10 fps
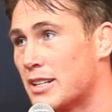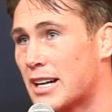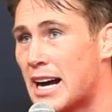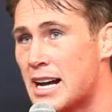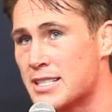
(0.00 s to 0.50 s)
The
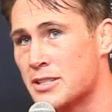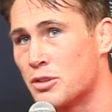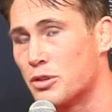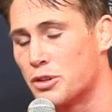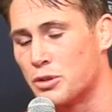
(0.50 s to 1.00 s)
guys in
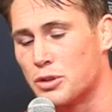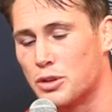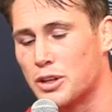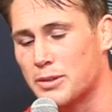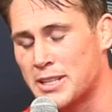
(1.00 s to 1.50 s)
New
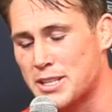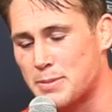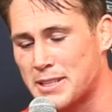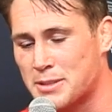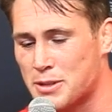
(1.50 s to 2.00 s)
York, and they
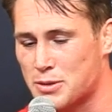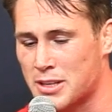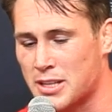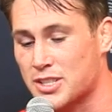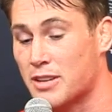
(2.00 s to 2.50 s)
speak to me as well,
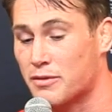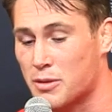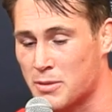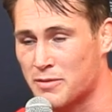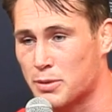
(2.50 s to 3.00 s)
and I say I'm
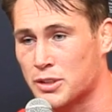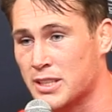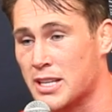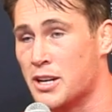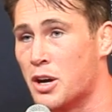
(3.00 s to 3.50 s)
from Liverpool.
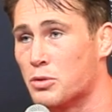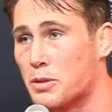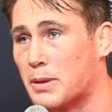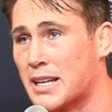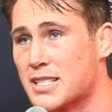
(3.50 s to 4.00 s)
They know
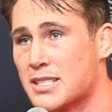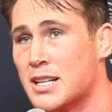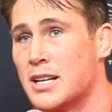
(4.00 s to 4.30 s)
the place.